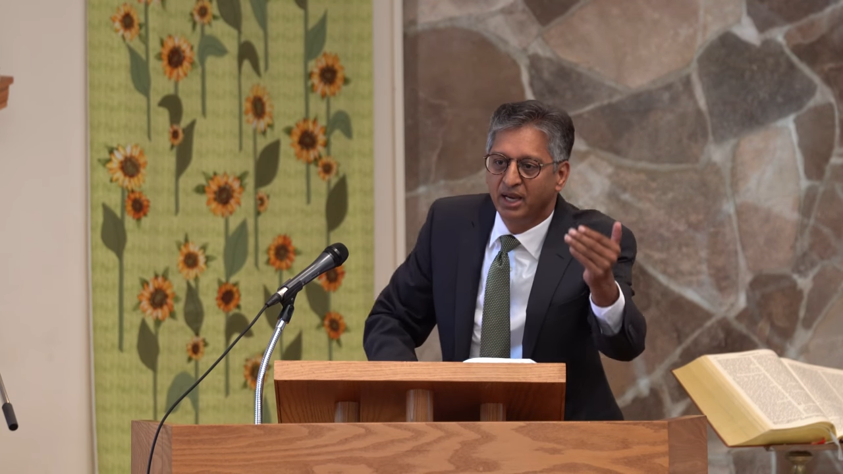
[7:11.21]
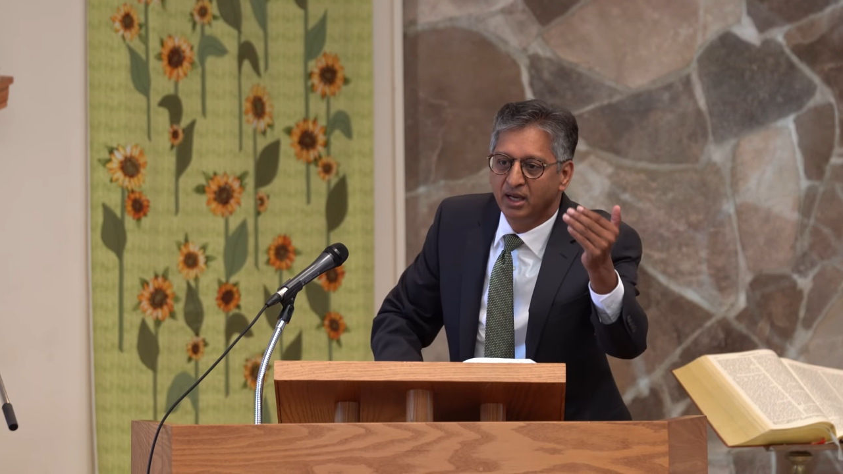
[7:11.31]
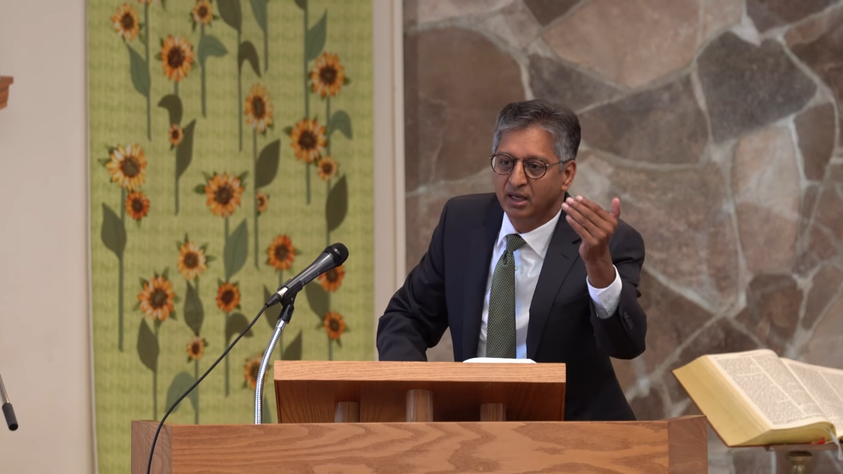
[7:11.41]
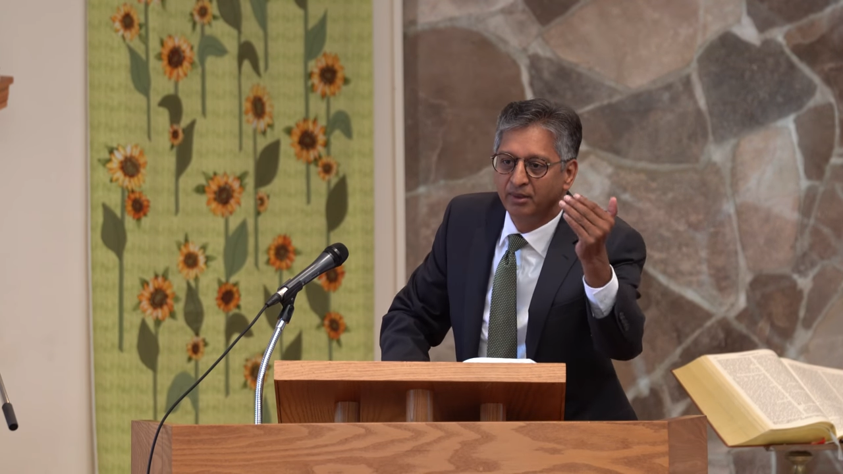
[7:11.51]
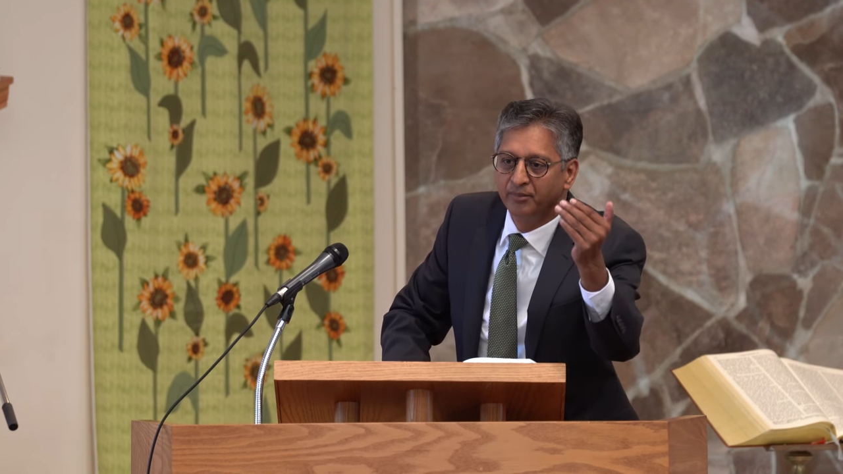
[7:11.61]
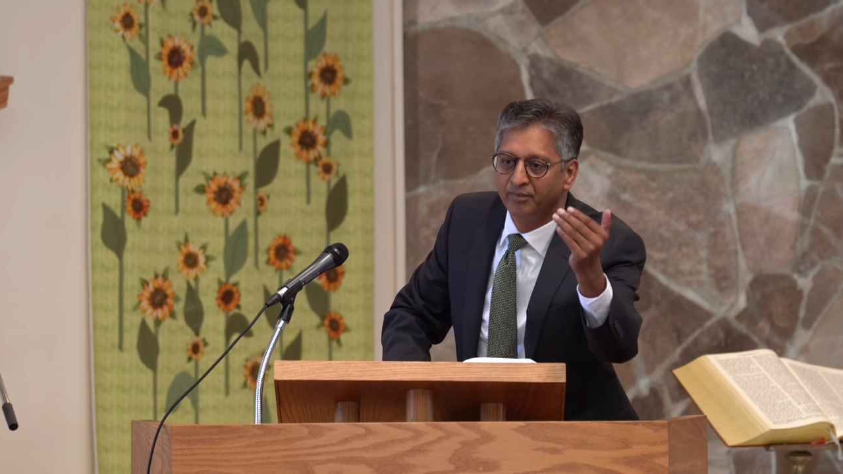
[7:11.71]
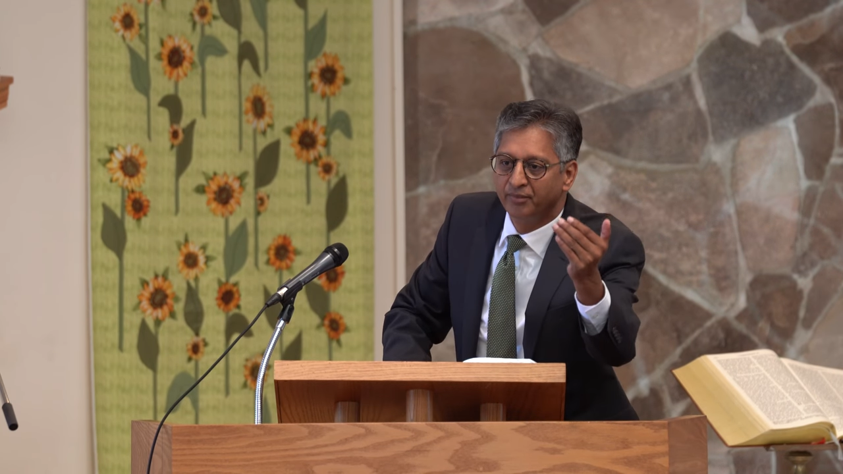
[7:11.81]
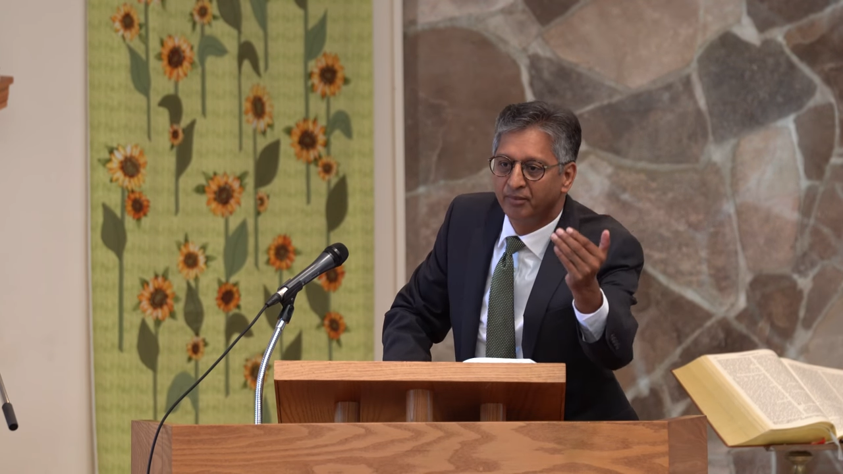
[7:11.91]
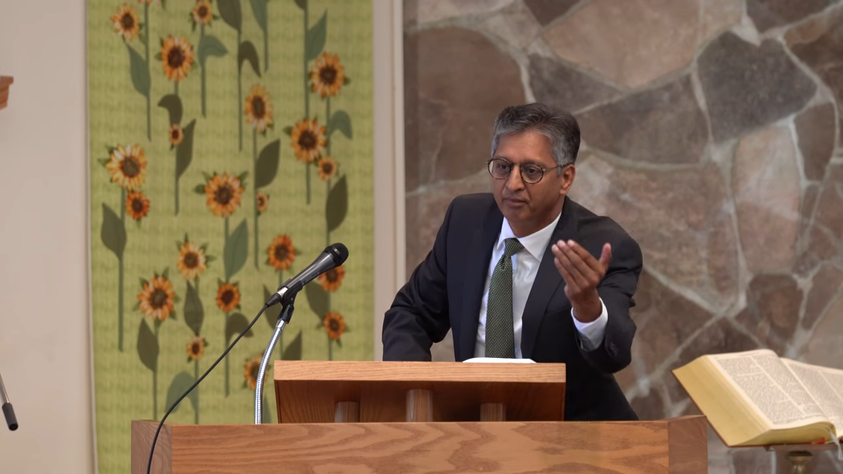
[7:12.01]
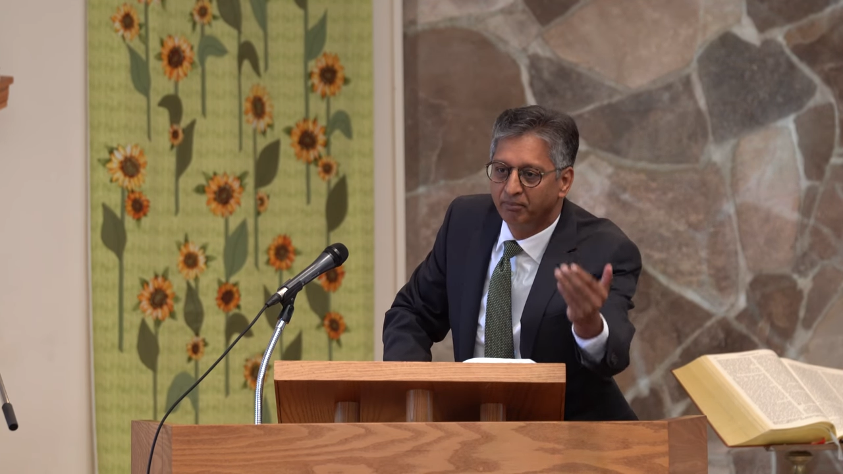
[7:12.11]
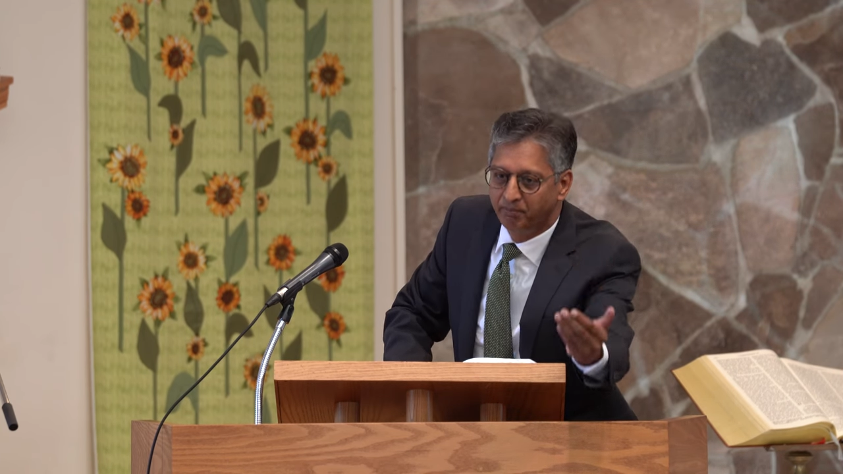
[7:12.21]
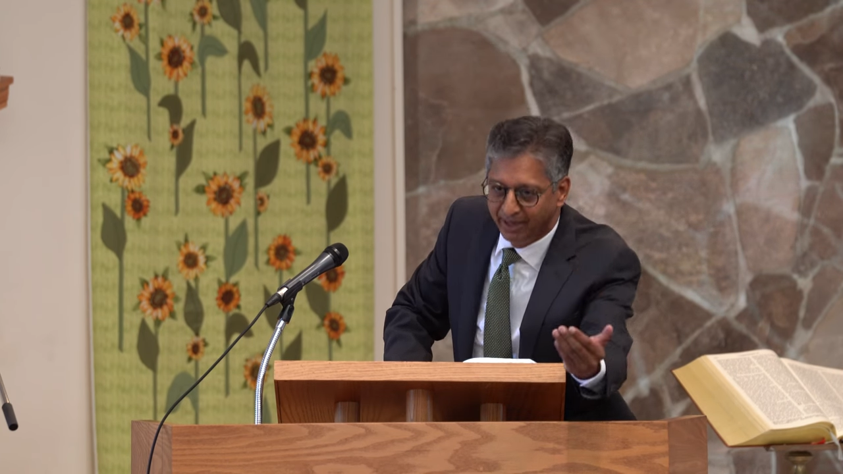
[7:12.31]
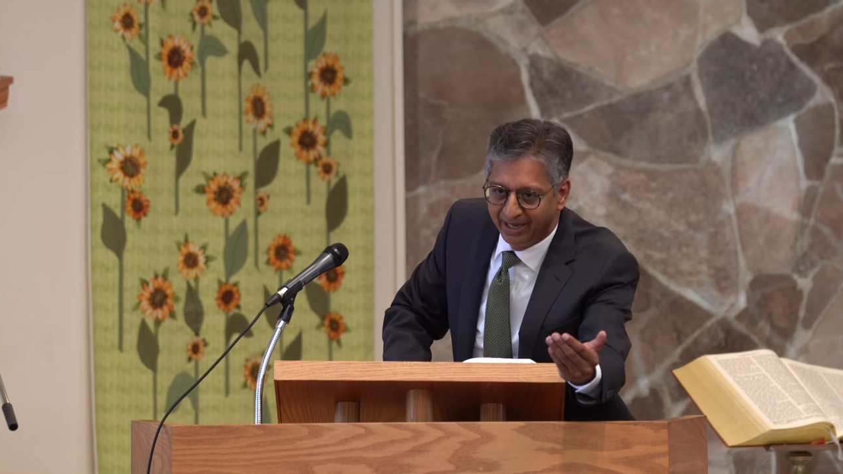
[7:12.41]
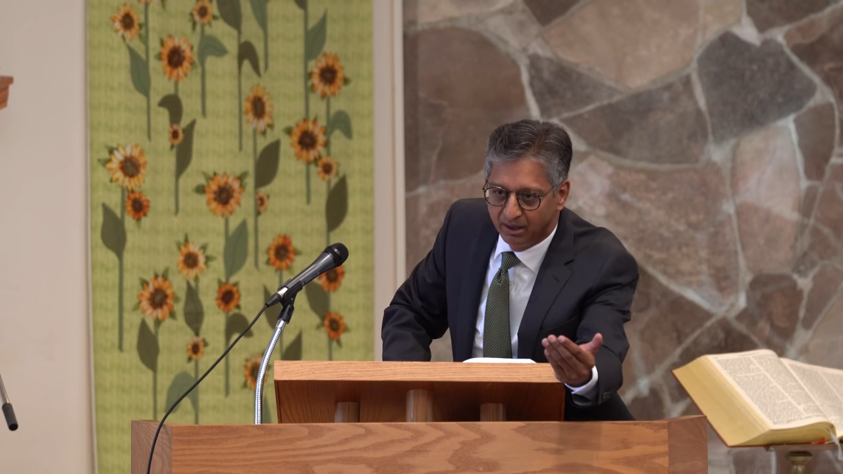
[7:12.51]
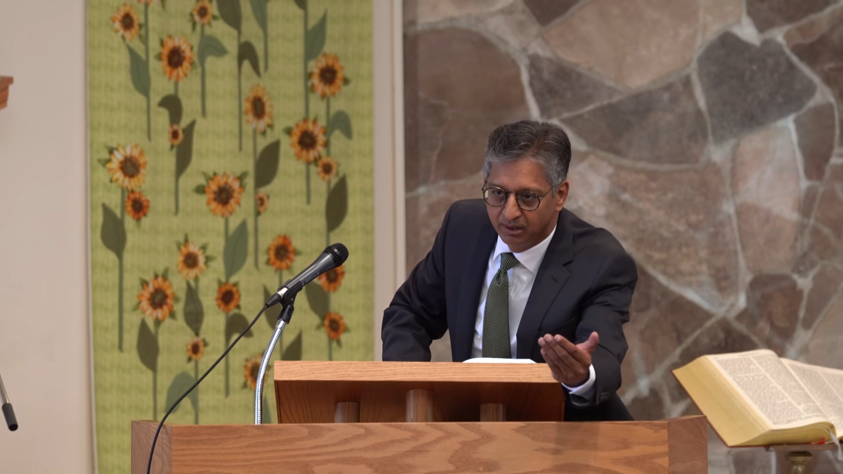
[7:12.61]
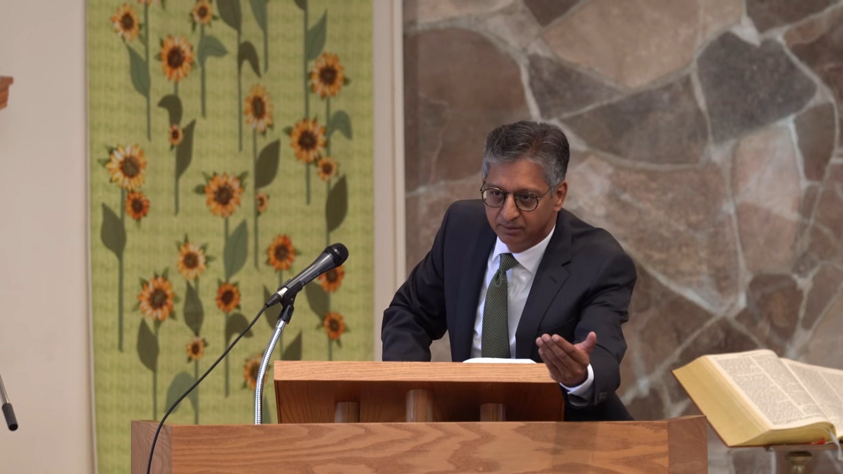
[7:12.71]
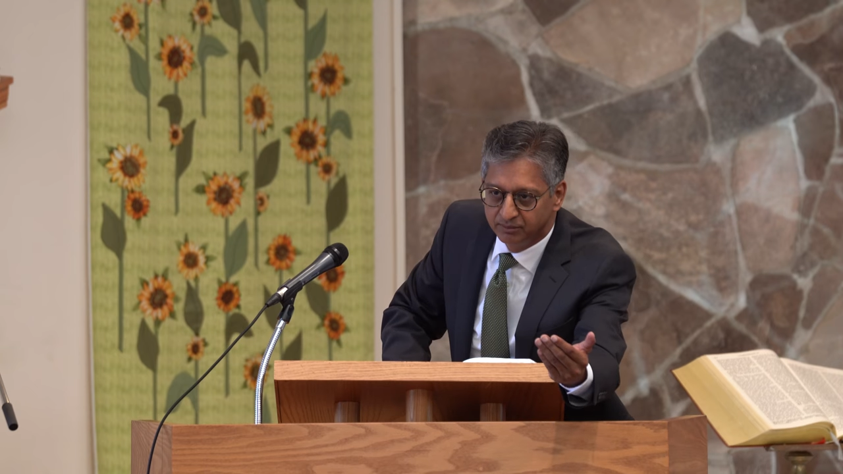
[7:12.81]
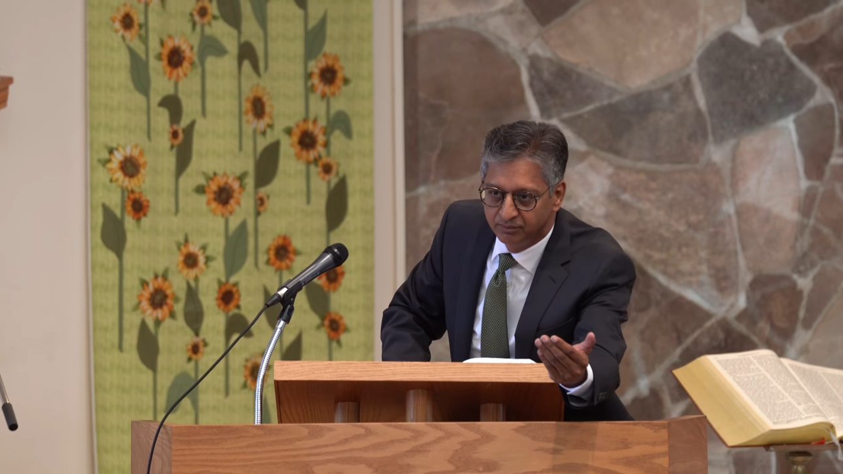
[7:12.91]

be paid.